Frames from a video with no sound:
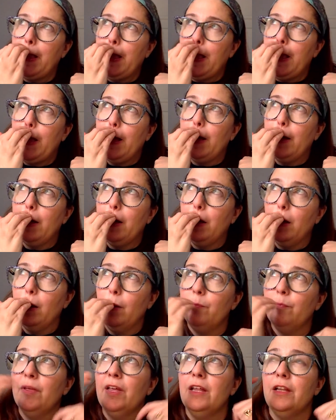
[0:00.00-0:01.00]

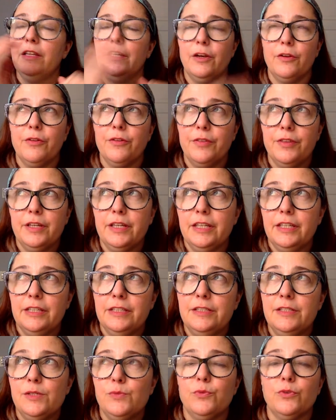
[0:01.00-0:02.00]
Um, the other thing
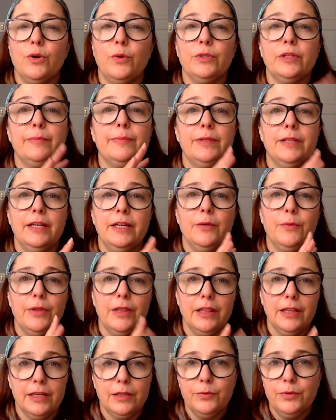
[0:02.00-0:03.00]
is we're only playing with
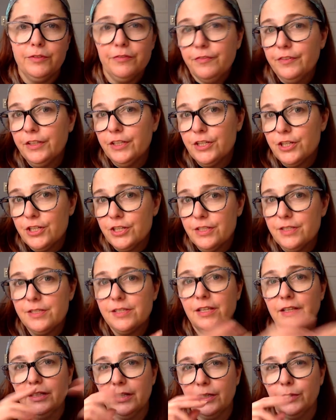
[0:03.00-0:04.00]
liquid
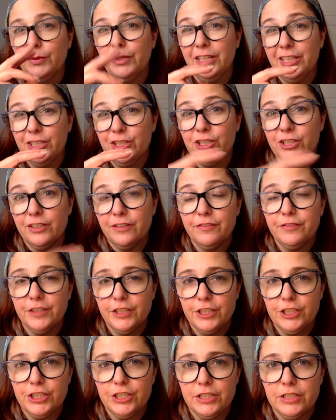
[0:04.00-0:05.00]
finishes, liquid-ish
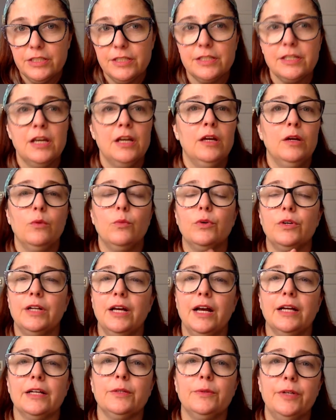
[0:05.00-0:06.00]
finishes. We're
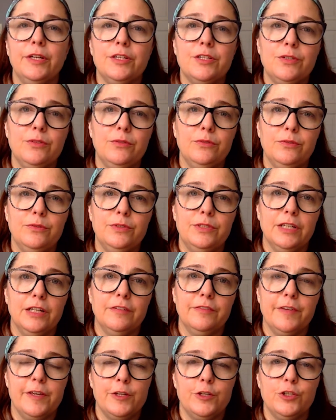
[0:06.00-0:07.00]
not going to delve
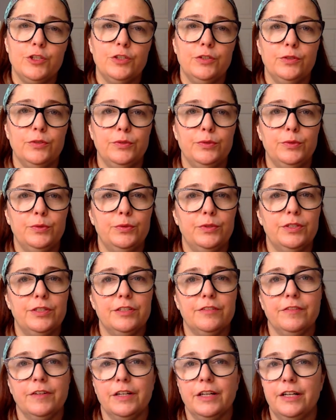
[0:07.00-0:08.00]
into the
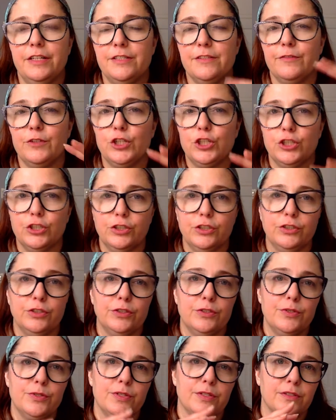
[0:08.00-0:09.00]
different kinds of
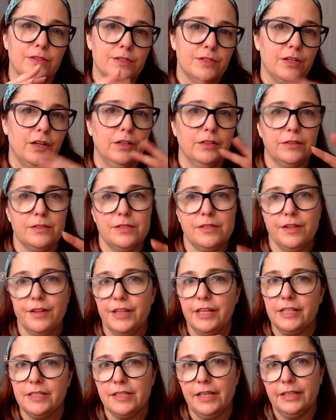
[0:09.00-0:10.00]
sugars and salts and
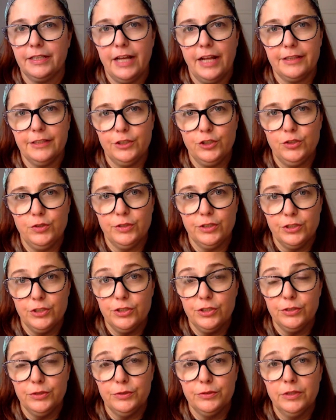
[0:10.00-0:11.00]
things like that that you can
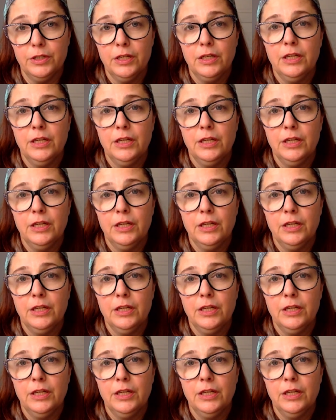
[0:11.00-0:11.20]
do.